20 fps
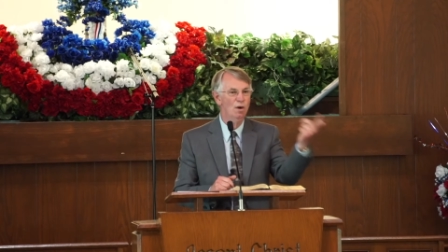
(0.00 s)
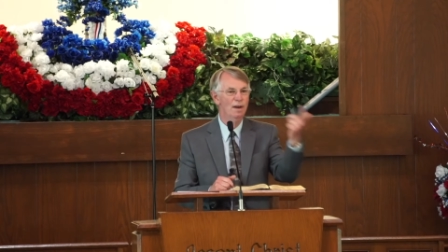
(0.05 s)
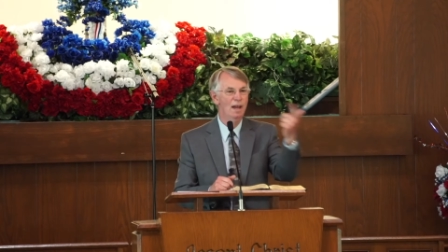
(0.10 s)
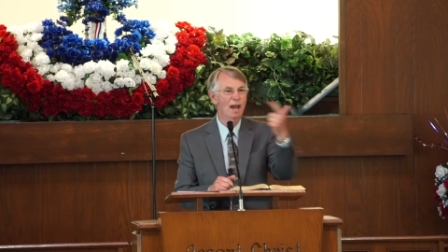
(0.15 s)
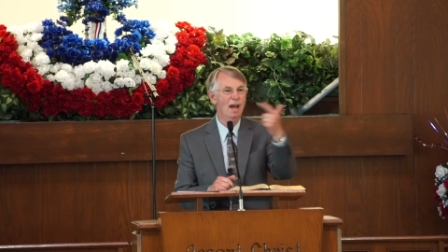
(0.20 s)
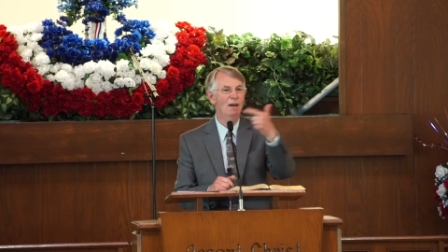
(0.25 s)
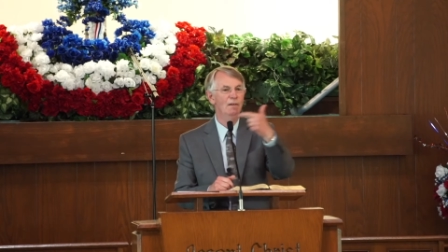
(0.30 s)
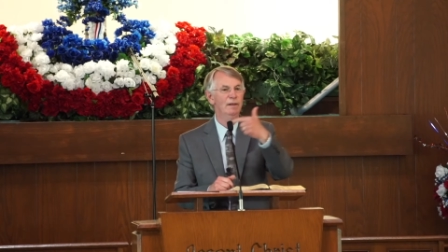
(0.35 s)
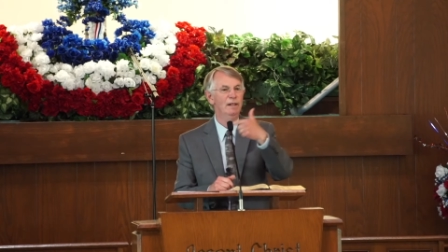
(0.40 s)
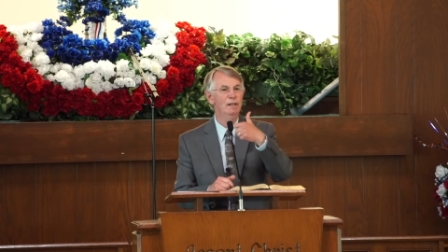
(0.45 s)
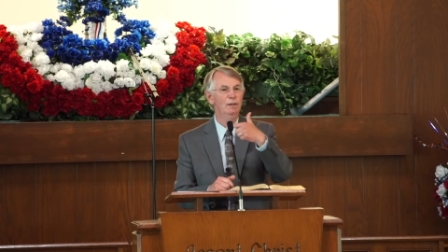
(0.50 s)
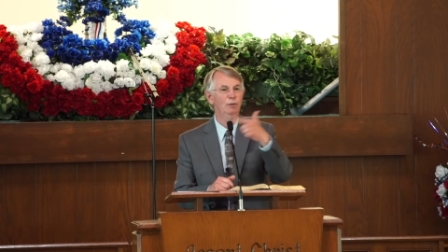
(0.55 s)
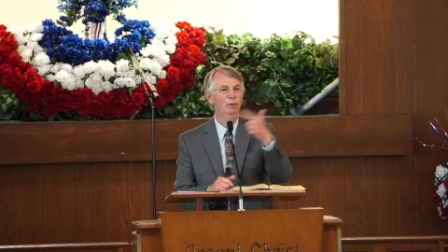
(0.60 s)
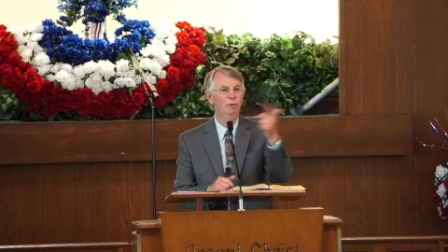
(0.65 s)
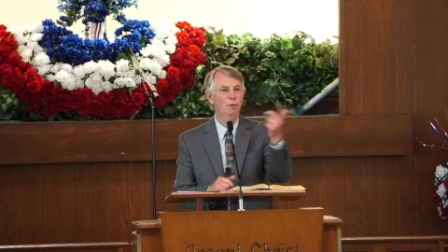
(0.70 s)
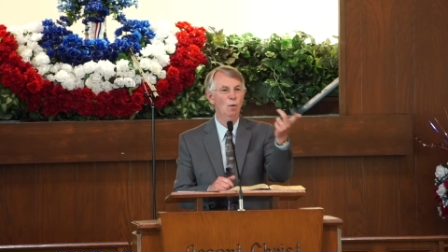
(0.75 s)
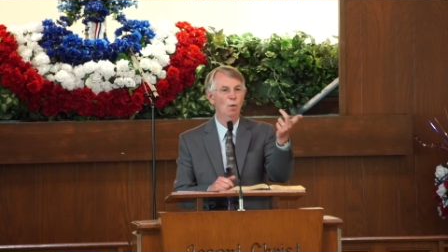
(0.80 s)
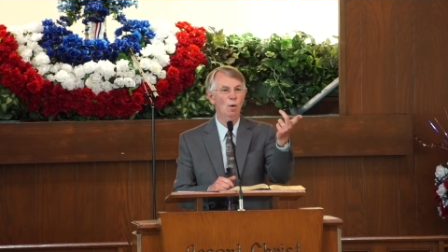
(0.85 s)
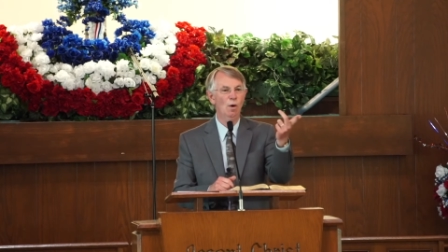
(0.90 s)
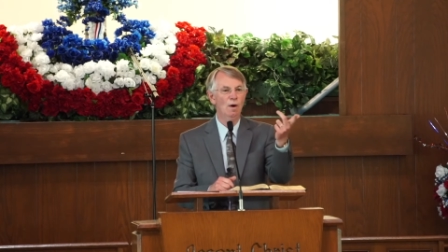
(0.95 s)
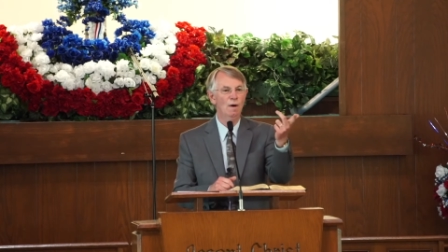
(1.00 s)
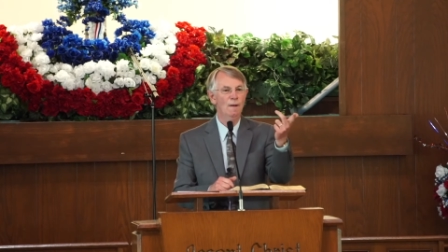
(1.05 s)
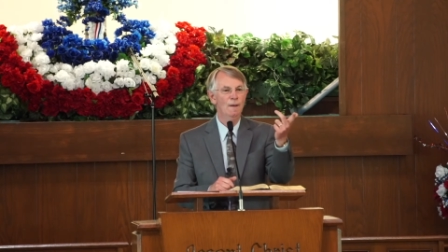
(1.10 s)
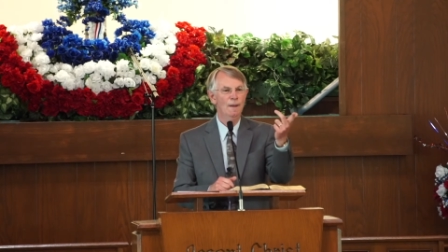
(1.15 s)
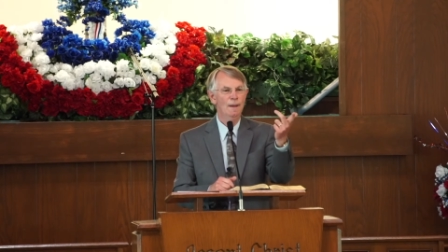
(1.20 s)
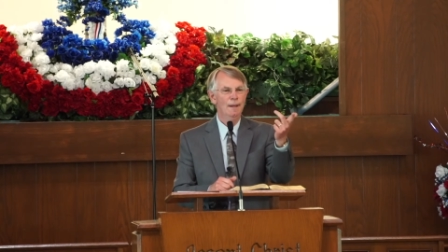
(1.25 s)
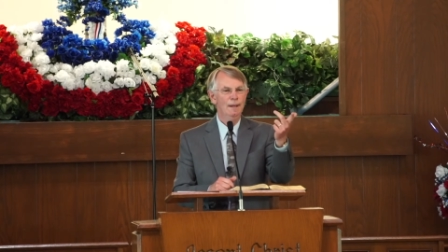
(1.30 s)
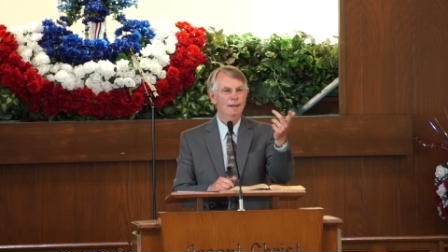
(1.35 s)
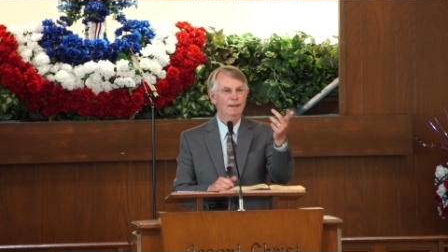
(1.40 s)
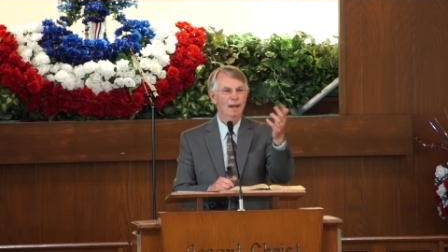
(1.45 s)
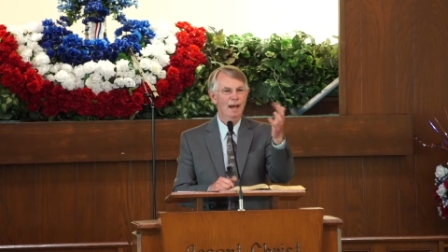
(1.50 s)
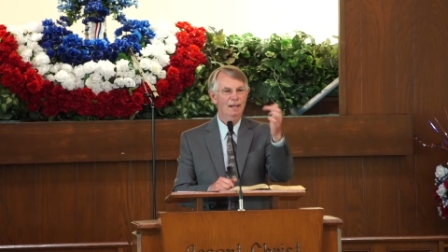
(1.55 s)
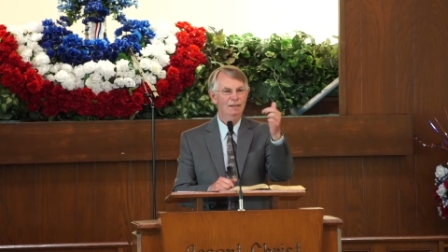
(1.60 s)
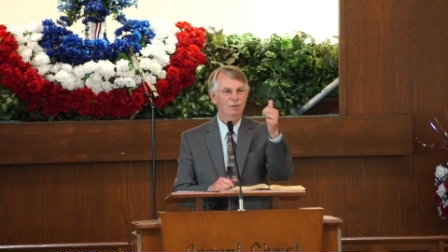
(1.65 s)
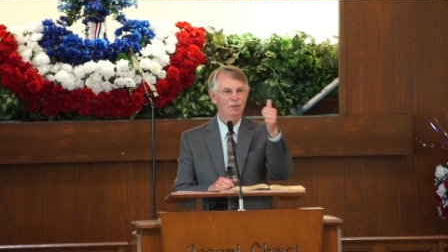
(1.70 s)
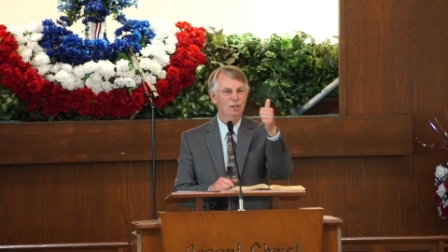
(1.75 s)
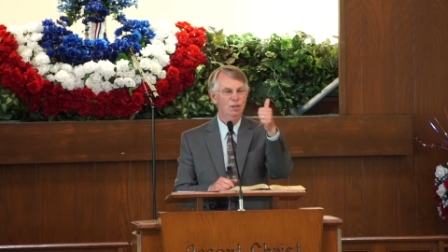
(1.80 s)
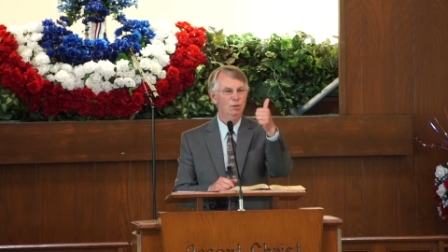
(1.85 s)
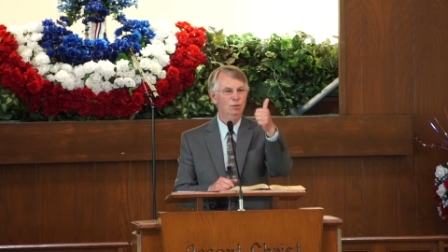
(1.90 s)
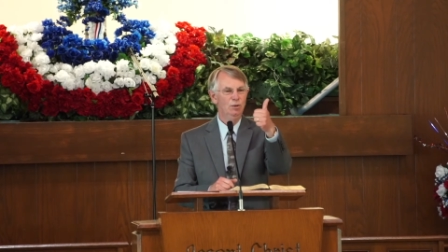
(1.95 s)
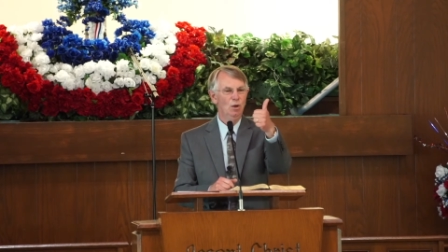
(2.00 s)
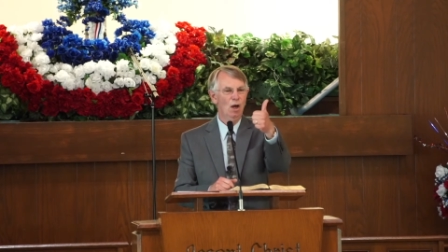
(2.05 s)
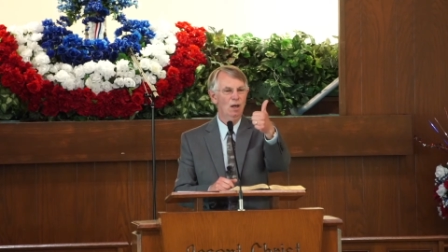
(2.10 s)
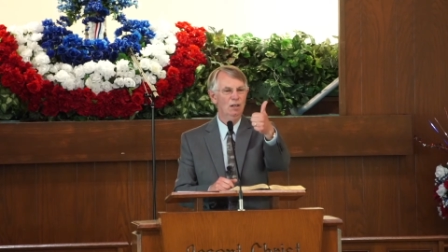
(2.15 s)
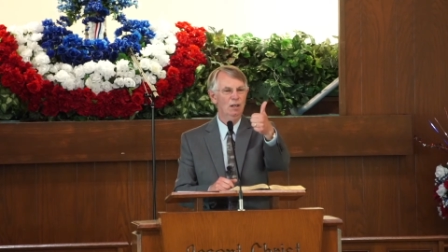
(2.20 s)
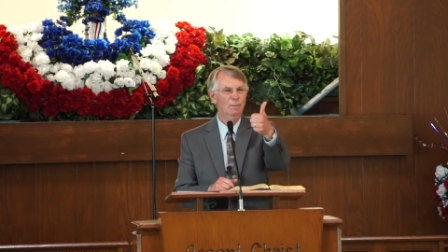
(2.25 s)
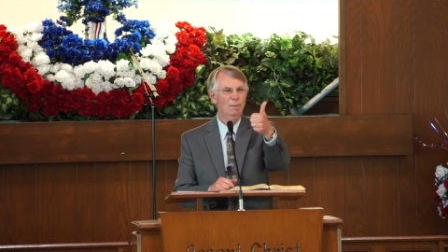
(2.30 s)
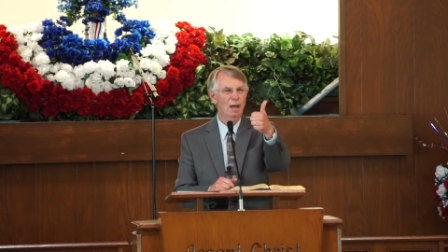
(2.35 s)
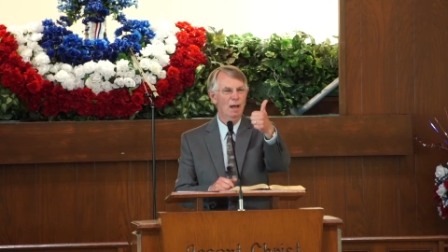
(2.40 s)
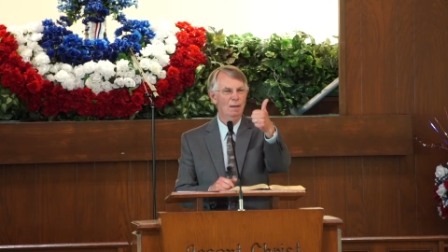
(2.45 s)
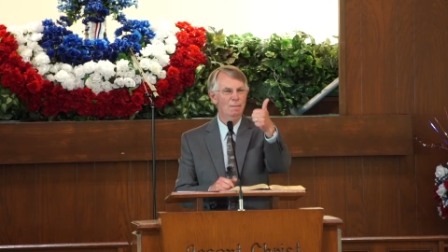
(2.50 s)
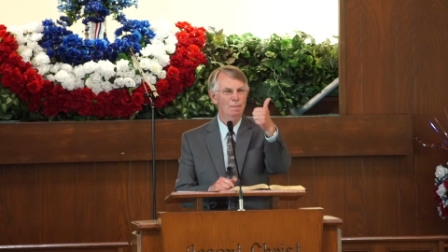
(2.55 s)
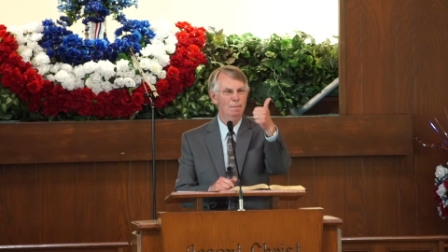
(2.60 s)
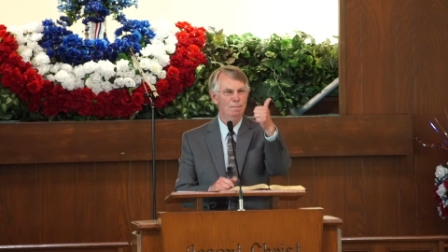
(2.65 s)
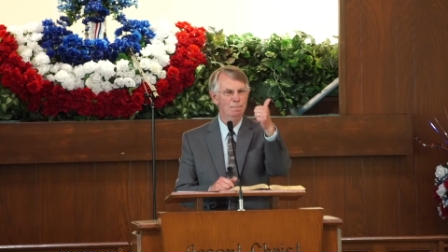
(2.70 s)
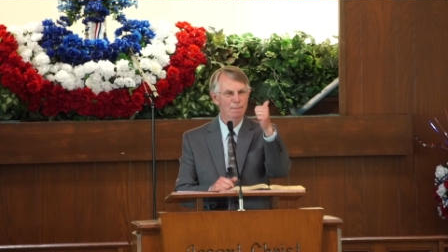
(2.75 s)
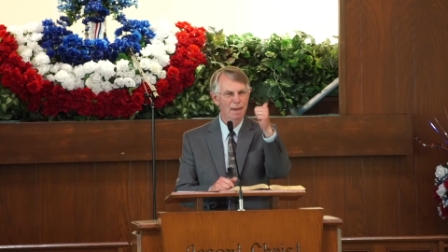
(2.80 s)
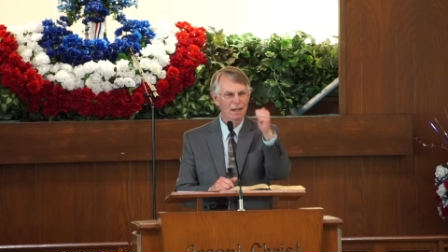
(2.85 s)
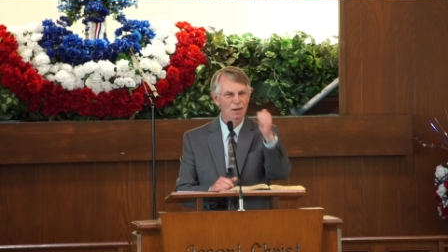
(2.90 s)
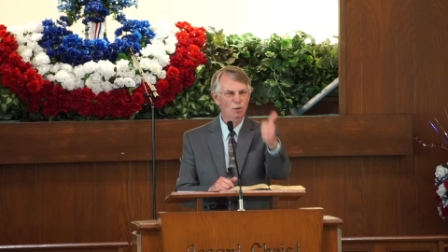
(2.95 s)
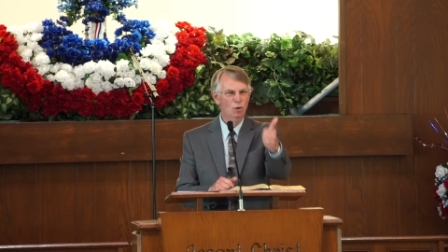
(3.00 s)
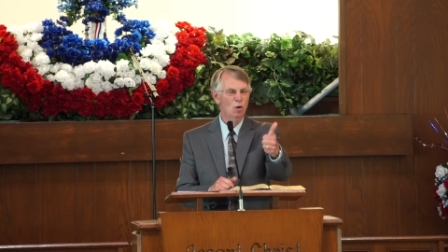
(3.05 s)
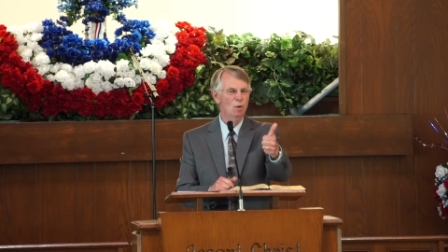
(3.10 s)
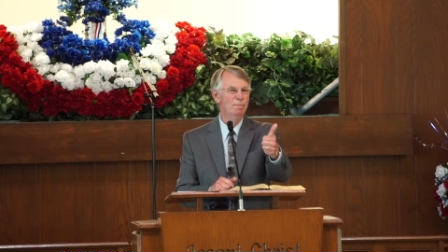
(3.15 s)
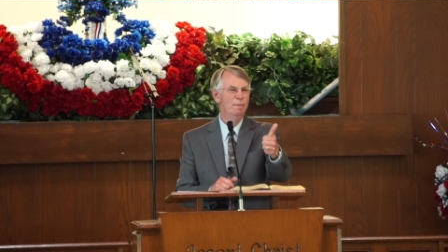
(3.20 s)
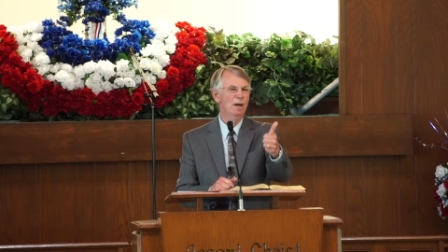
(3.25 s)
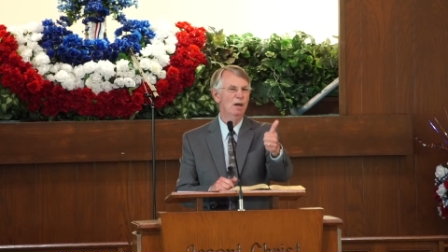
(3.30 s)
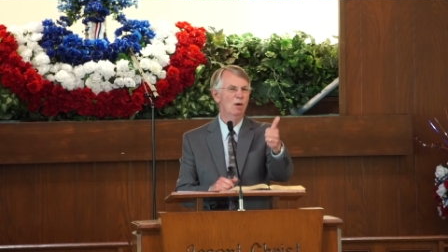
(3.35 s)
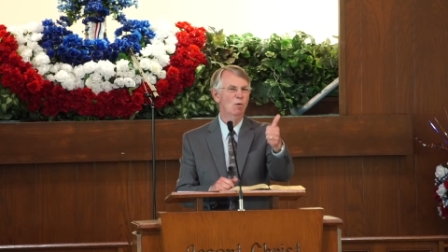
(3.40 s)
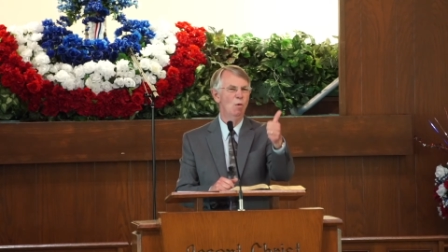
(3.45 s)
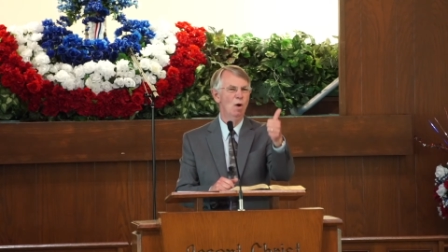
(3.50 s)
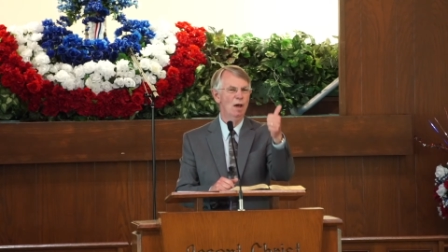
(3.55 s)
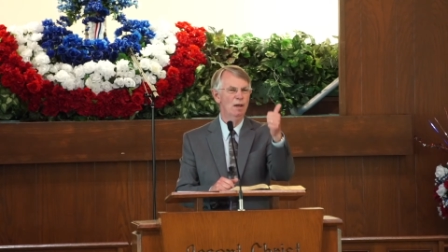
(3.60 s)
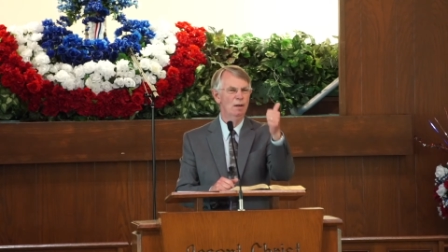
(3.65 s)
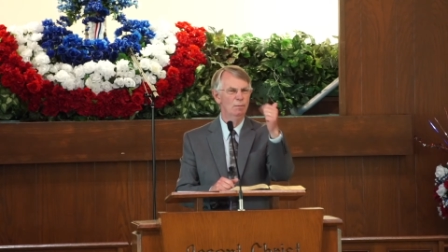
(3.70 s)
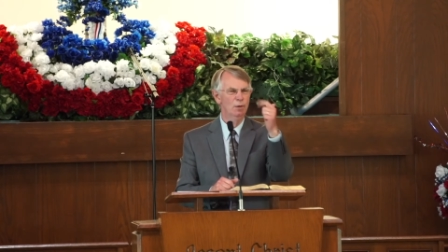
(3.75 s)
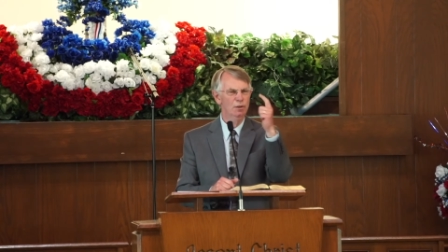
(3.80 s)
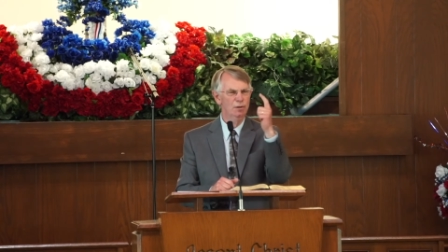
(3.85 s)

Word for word: now is for not just talking about medical marijuana,